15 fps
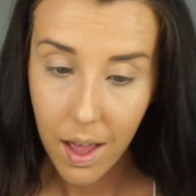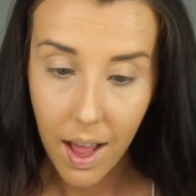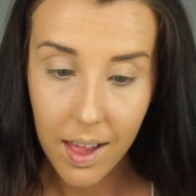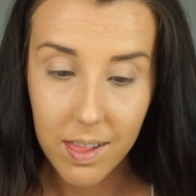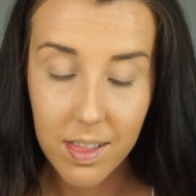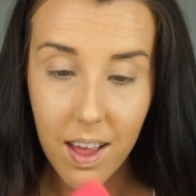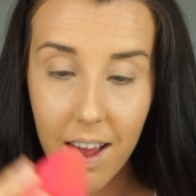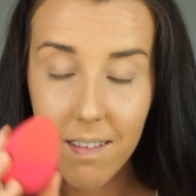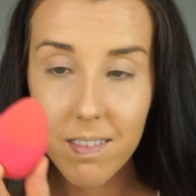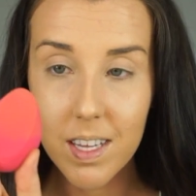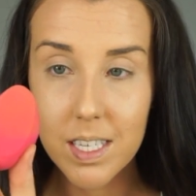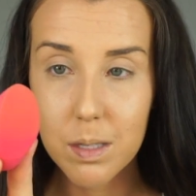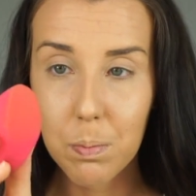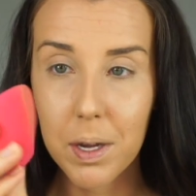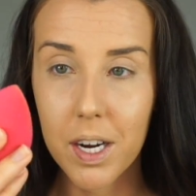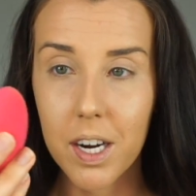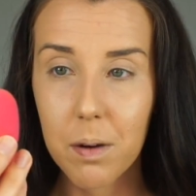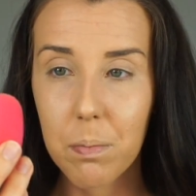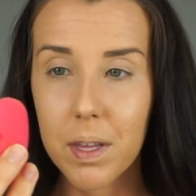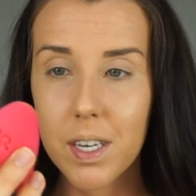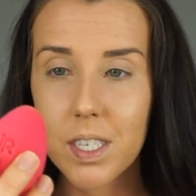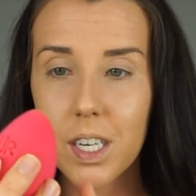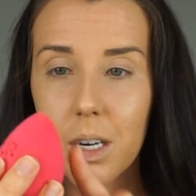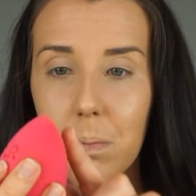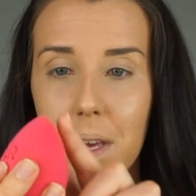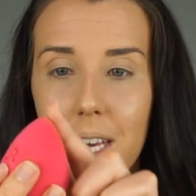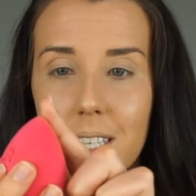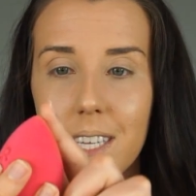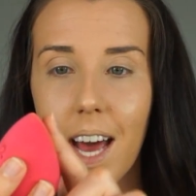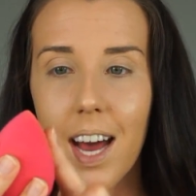I love this Pur blender
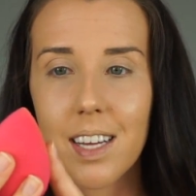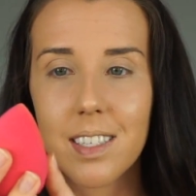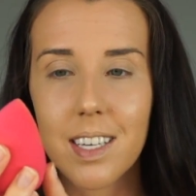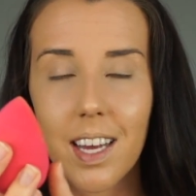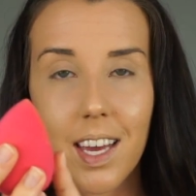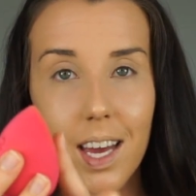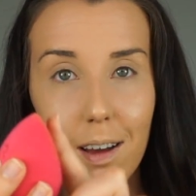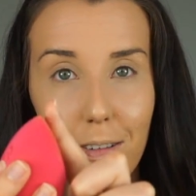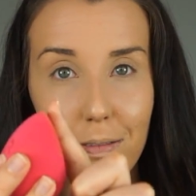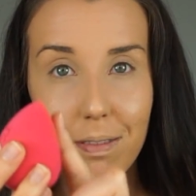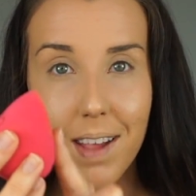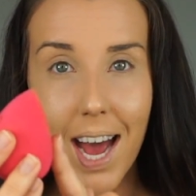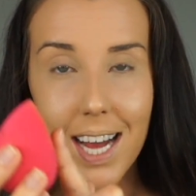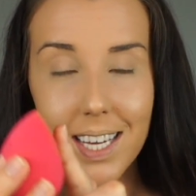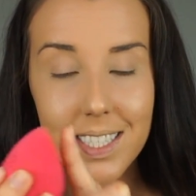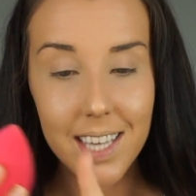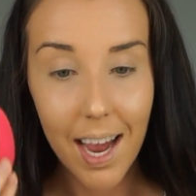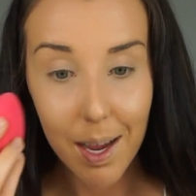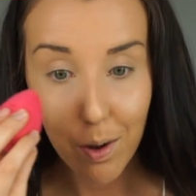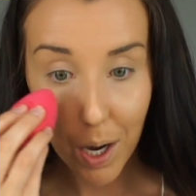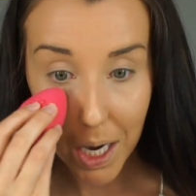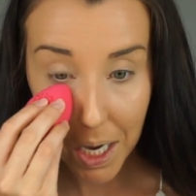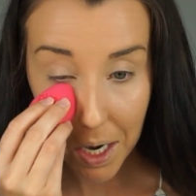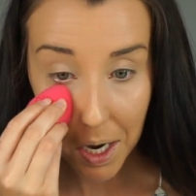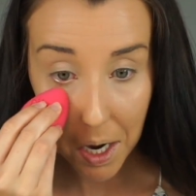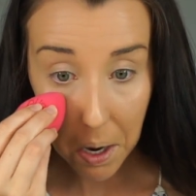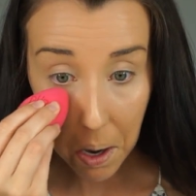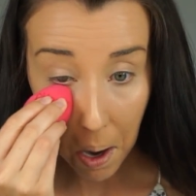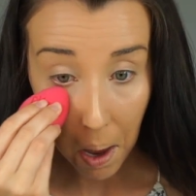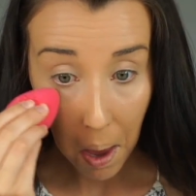because it has like a flat side right here.
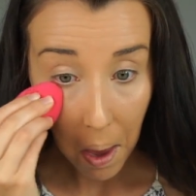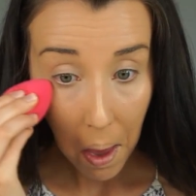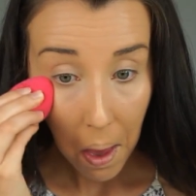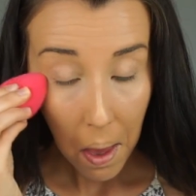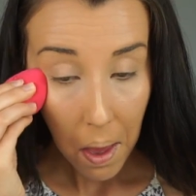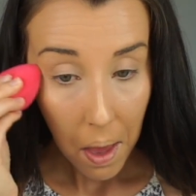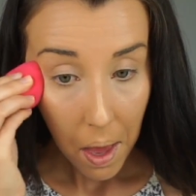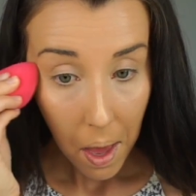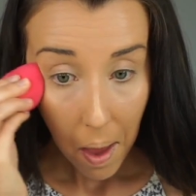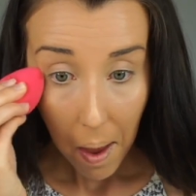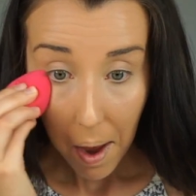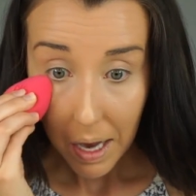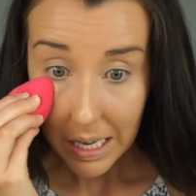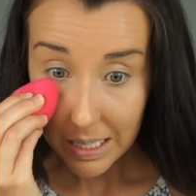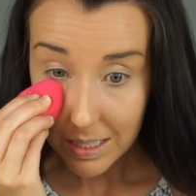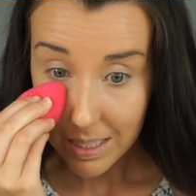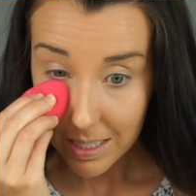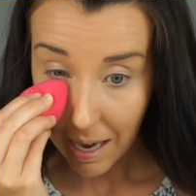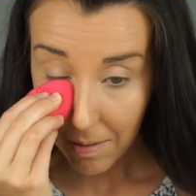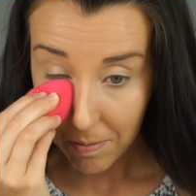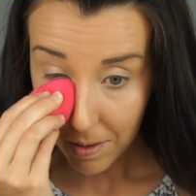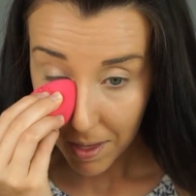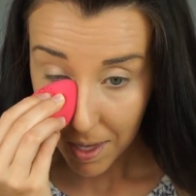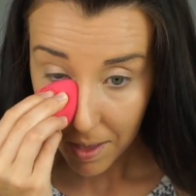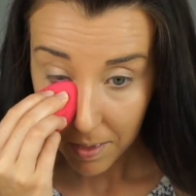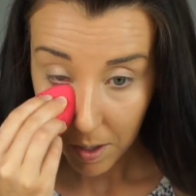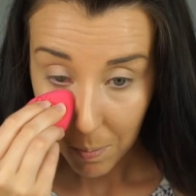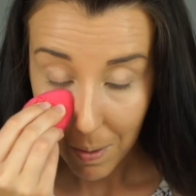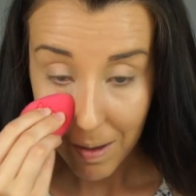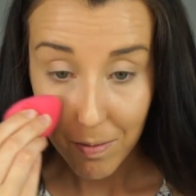It's definitely a
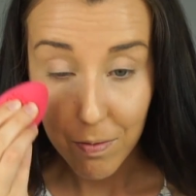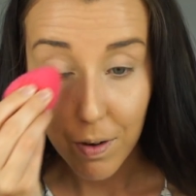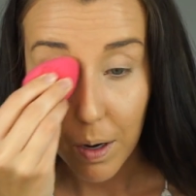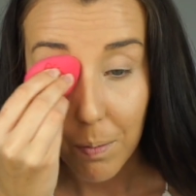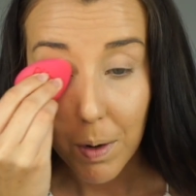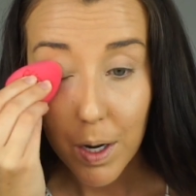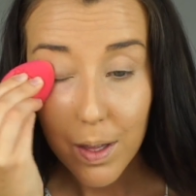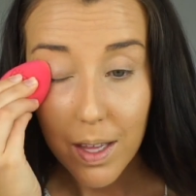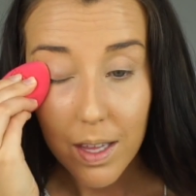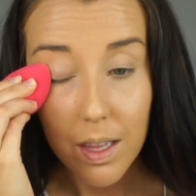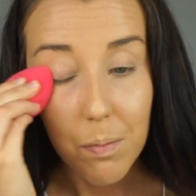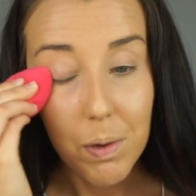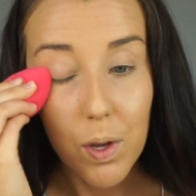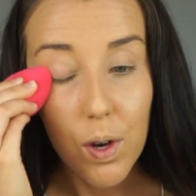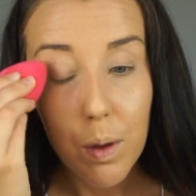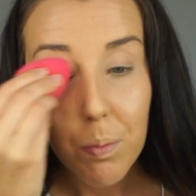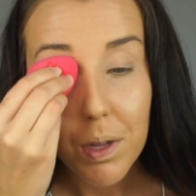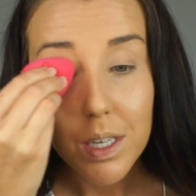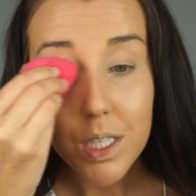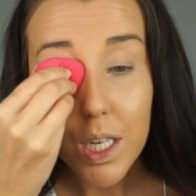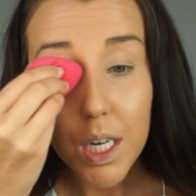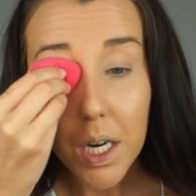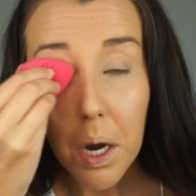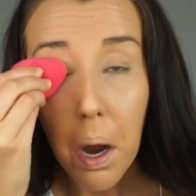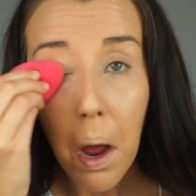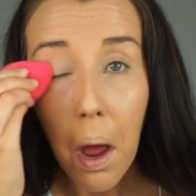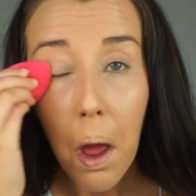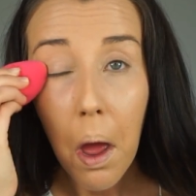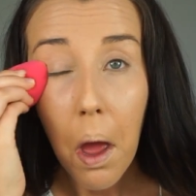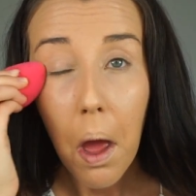little bit firmer than the Beauty Blender,
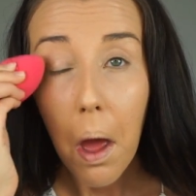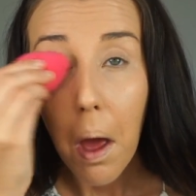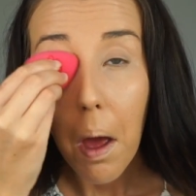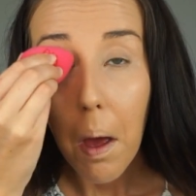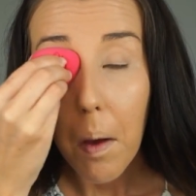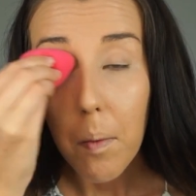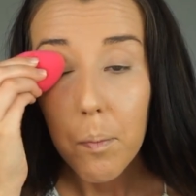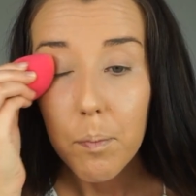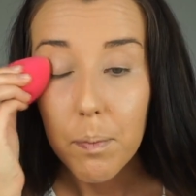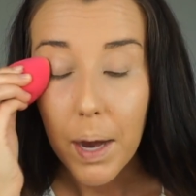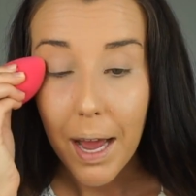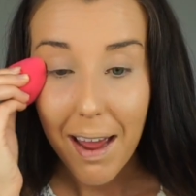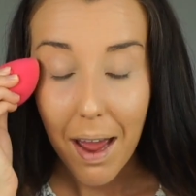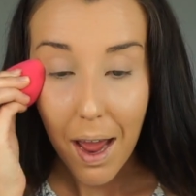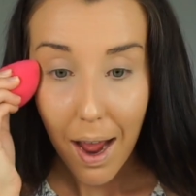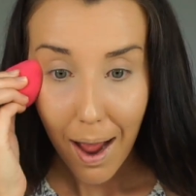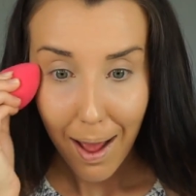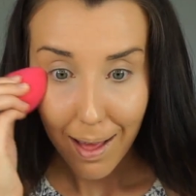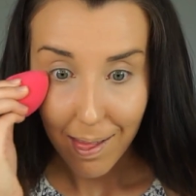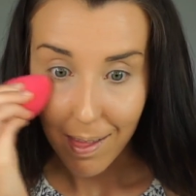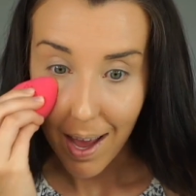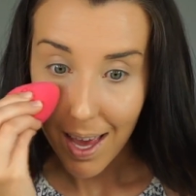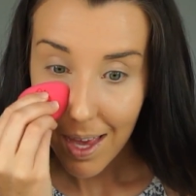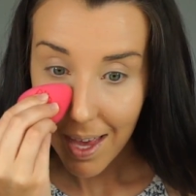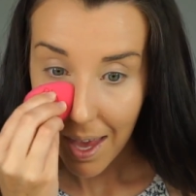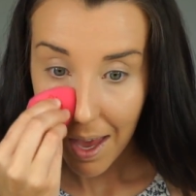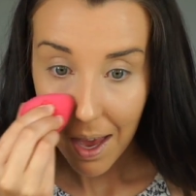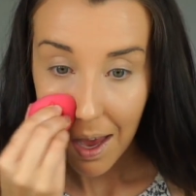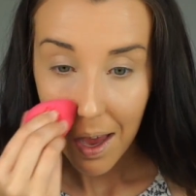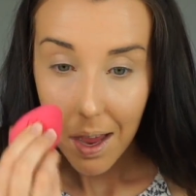but I like
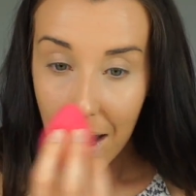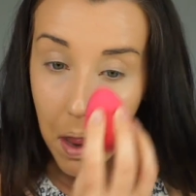it.